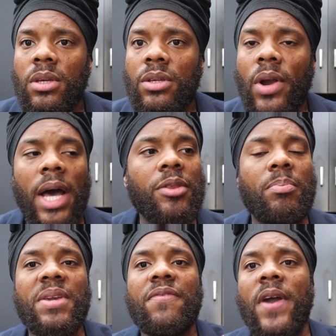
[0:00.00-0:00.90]
You have to
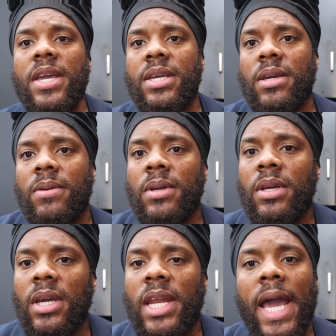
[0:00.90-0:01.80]
be fake
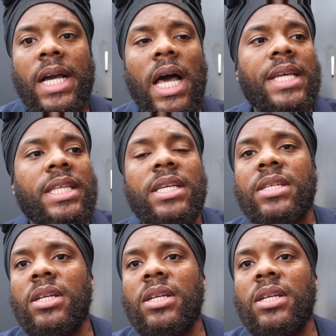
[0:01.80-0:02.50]
and act like these